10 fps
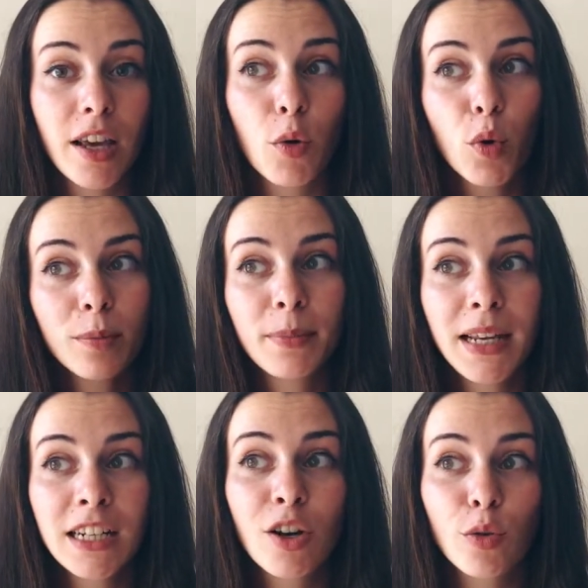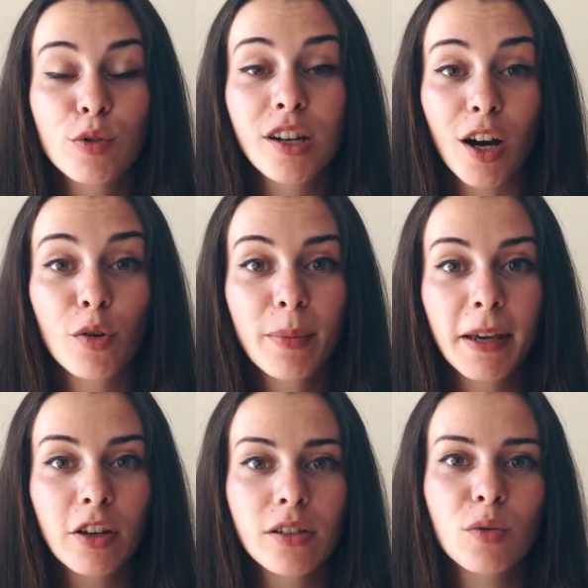there won't be no tower
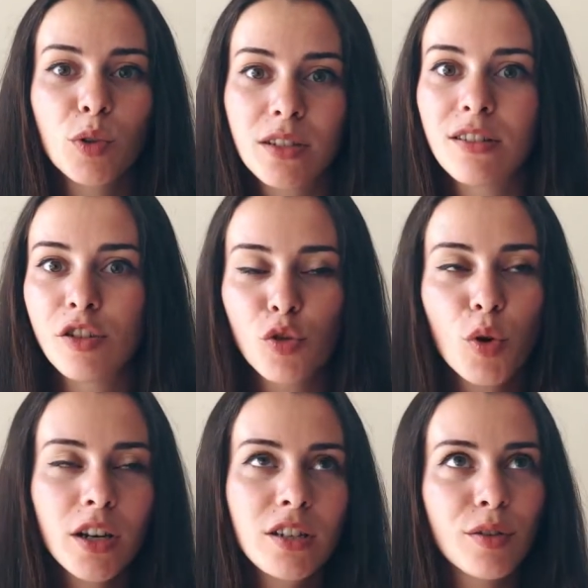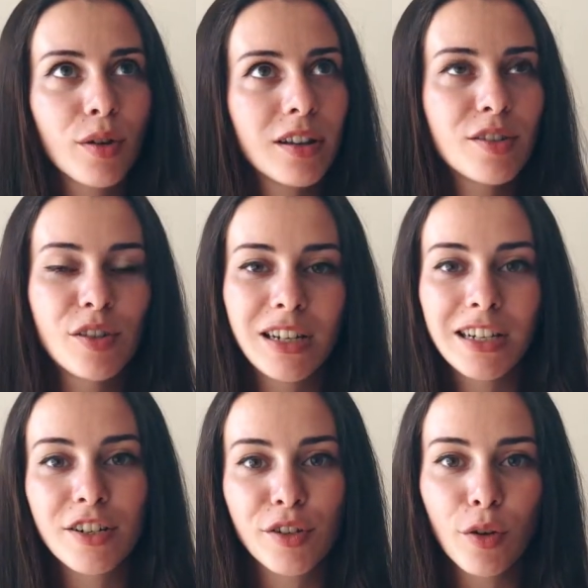because it was destroyed 200
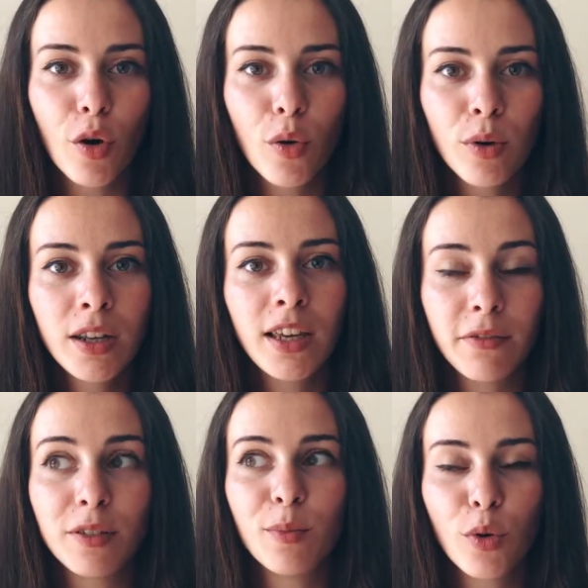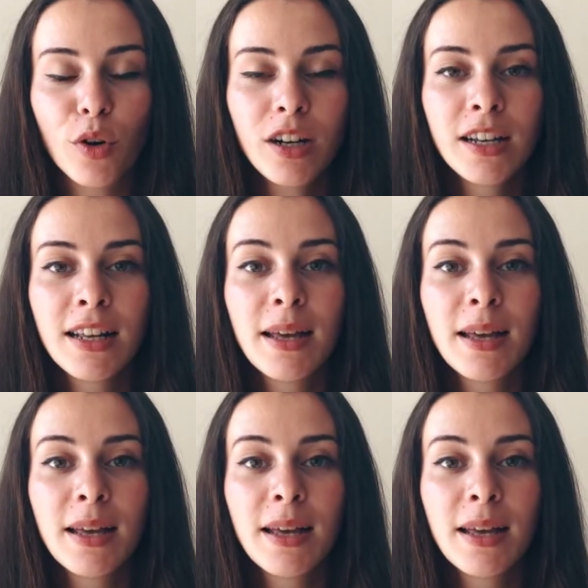years ago, even more.